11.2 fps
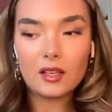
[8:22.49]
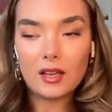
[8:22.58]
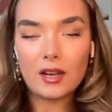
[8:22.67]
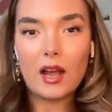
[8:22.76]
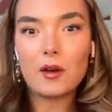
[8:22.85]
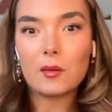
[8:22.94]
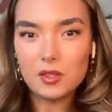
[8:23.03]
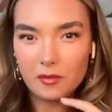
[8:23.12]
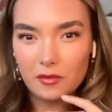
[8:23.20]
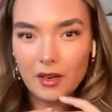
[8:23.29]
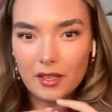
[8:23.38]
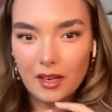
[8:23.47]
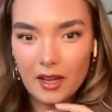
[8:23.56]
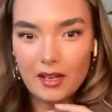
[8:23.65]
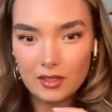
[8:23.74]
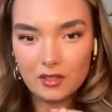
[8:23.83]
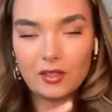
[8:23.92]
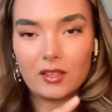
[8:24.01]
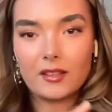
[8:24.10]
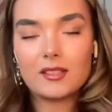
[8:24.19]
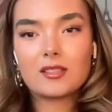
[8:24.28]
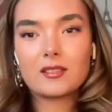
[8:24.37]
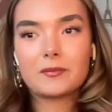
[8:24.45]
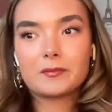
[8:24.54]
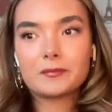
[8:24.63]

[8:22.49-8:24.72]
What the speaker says: and how much effect it has on us.